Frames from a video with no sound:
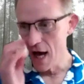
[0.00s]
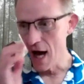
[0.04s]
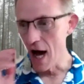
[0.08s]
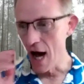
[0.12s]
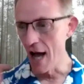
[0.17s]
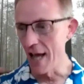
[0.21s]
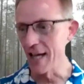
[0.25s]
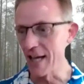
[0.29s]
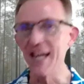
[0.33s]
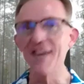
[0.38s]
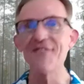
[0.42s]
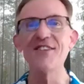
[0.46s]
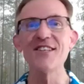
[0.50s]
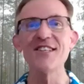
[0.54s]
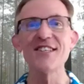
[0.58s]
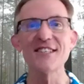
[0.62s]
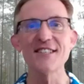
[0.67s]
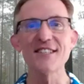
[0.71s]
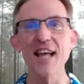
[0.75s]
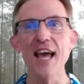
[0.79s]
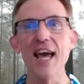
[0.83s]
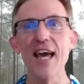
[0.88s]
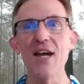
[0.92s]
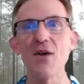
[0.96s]
I even
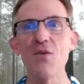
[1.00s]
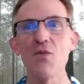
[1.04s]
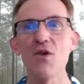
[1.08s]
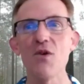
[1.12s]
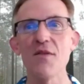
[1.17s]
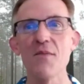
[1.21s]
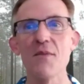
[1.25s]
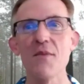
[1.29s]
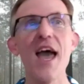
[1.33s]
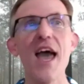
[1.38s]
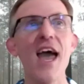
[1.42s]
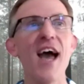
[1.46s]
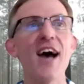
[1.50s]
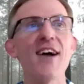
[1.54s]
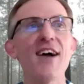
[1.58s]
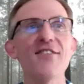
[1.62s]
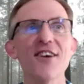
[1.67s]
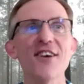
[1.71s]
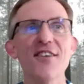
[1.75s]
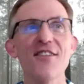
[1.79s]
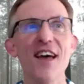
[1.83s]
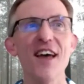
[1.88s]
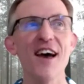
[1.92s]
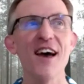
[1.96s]
stayed with my aunt
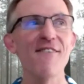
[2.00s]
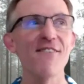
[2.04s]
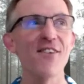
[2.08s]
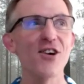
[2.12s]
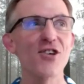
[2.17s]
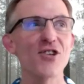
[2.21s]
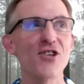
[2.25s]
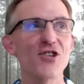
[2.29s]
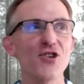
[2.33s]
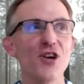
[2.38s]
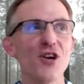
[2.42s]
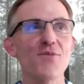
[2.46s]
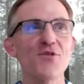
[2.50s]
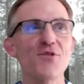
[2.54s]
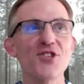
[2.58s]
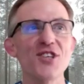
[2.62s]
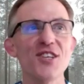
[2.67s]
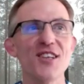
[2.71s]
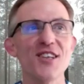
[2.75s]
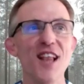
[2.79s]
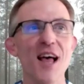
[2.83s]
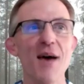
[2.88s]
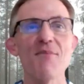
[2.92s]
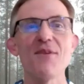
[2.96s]
on that first trip.
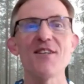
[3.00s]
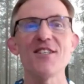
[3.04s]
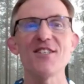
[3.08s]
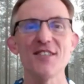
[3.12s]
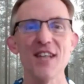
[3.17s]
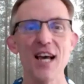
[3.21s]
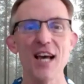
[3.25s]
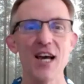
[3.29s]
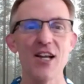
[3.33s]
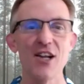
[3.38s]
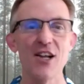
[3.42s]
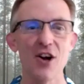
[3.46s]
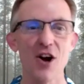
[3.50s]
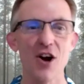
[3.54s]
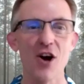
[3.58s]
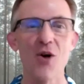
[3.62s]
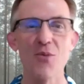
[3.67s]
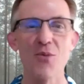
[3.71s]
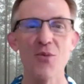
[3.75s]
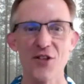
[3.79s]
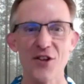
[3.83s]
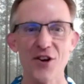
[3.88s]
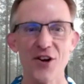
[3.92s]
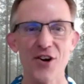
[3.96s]
She let me stay at her
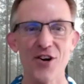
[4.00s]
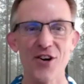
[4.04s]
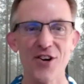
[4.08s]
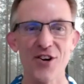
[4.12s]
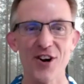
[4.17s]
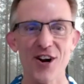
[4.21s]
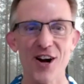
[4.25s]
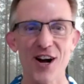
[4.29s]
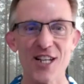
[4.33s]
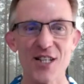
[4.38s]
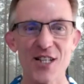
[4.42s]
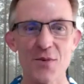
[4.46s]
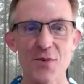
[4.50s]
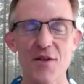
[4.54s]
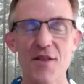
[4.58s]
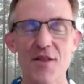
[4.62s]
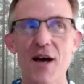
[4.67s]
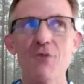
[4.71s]
home with her and her husband.